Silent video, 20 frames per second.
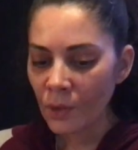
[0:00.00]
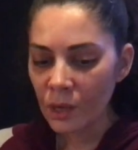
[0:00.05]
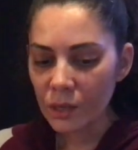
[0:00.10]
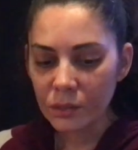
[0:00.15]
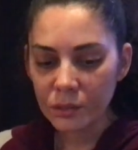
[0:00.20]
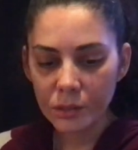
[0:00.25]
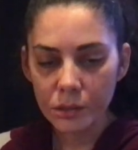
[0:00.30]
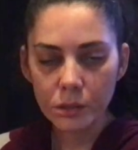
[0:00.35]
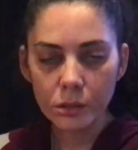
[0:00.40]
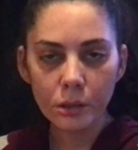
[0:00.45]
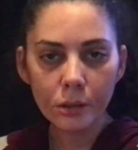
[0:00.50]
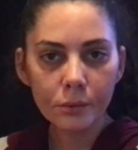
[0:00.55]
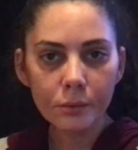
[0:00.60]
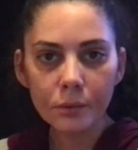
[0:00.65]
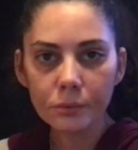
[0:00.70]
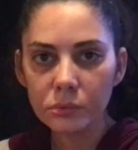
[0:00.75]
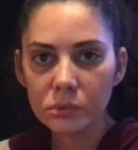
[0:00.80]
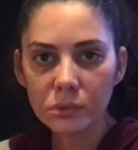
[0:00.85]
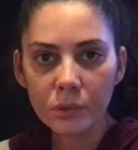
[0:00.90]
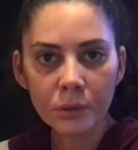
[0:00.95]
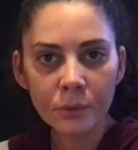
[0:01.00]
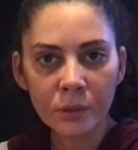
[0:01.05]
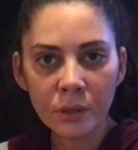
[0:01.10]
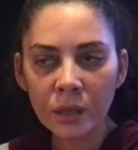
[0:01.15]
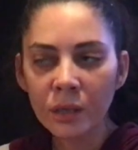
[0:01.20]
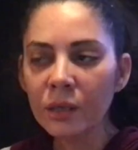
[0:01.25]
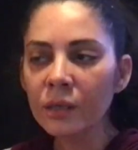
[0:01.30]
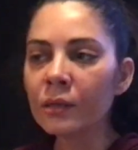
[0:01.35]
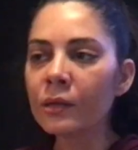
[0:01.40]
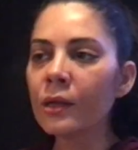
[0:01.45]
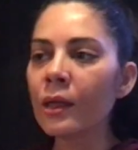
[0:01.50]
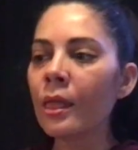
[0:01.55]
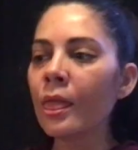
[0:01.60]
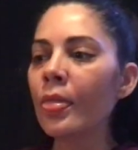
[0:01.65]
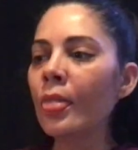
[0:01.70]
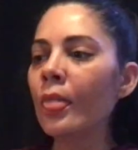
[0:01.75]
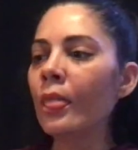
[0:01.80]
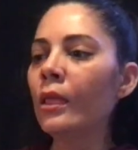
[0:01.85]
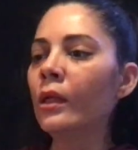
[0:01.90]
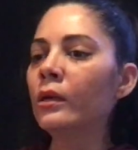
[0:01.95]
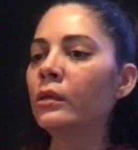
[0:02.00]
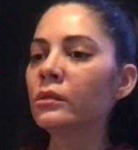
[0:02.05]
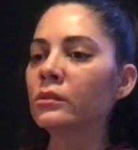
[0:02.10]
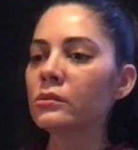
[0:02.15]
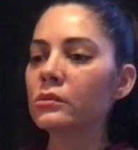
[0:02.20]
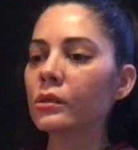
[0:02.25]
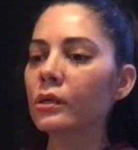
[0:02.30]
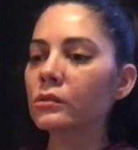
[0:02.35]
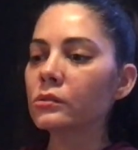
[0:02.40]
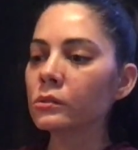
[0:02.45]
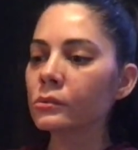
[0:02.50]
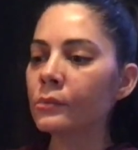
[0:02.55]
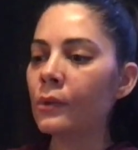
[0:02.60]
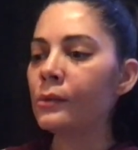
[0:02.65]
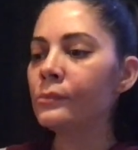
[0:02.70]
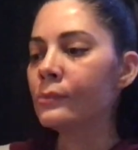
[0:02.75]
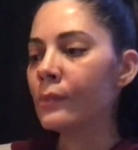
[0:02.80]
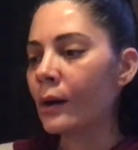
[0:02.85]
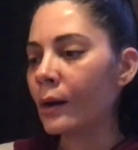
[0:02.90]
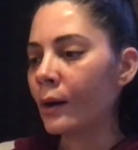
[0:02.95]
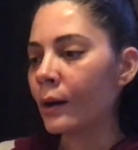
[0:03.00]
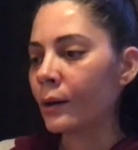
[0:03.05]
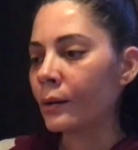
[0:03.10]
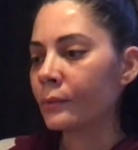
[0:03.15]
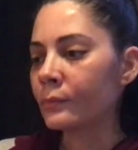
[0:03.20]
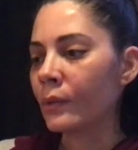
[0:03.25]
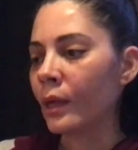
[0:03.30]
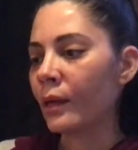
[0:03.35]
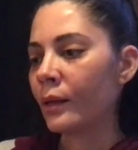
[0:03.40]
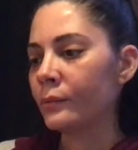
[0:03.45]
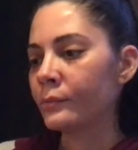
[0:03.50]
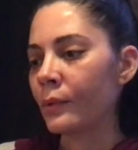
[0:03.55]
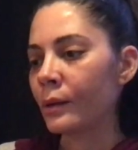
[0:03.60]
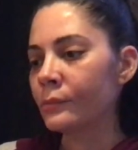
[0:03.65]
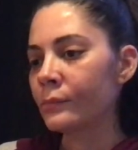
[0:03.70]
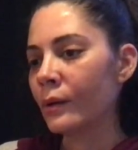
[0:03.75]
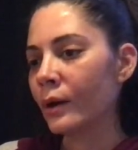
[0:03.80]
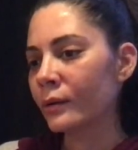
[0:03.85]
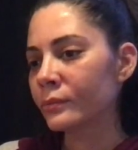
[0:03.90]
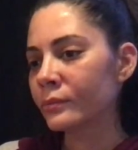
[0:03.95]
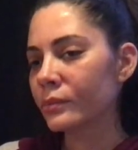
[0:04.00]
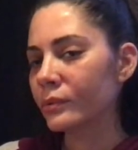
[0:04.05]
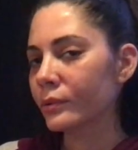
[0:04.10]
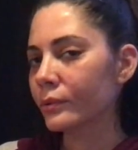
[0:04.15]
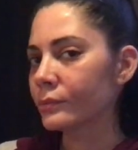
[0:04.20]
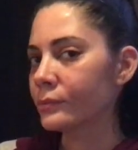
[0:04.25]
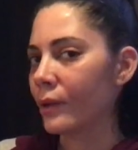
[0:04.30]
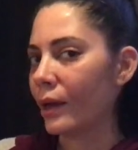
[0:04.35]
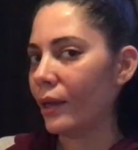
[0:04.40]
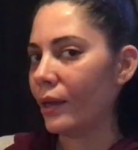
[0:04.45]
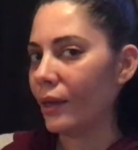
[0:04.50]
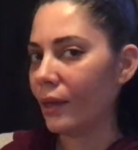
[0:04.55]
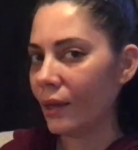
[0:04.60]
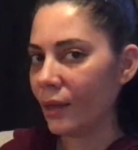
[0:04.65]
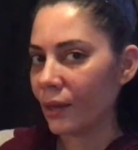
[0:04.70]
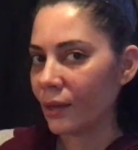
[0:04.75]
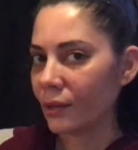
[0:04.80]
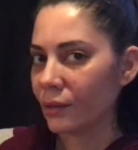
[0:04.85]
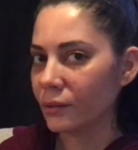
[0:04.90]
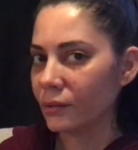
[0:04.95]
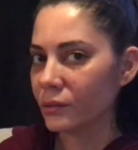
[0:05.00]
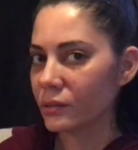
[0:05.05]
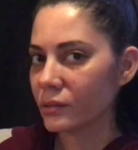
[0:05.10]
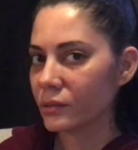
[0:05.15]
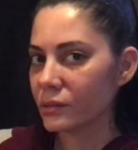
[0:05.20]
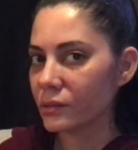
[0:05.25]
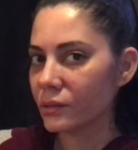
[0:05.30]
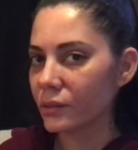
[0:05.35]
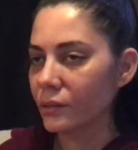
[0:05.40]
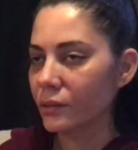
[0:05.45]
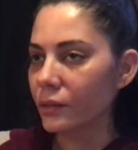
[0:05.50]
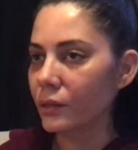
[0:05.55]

Didn't know what was going on. So I told my mom, and my mom told my aunt,